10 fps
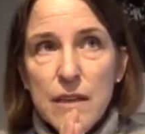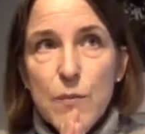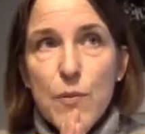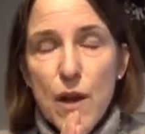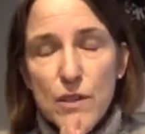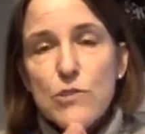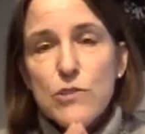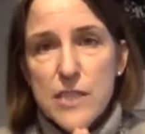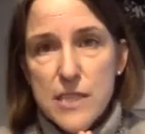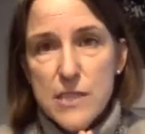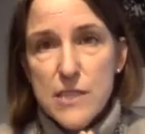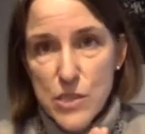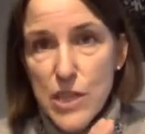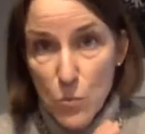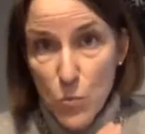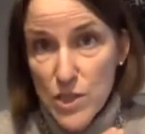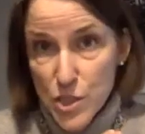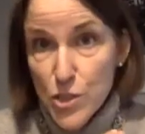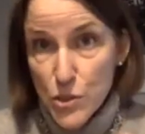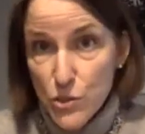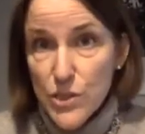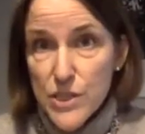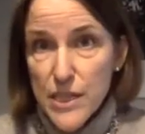prognosis that wasn't good